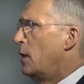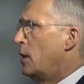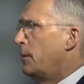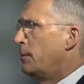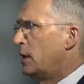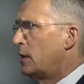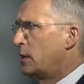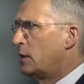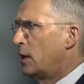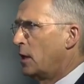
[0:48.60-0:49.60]
made the
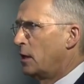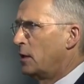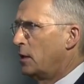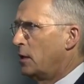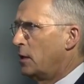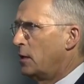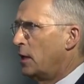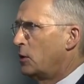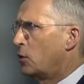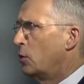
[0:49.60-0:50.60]
statement at a press
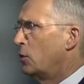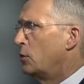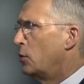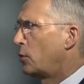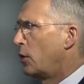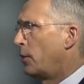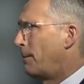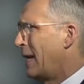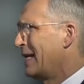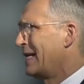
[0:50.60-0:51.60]
conference in Brussels last
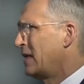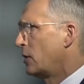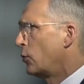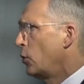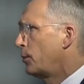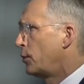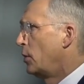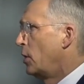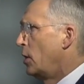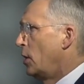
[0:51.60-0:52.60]
Friday following a meeting
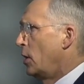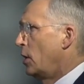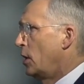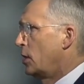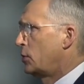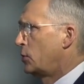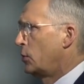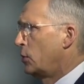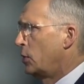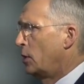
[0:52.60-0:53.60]
of NATO countries'
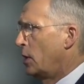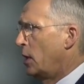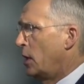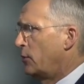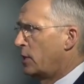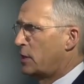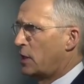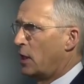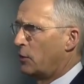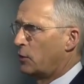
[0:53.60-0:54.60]
defense ministers.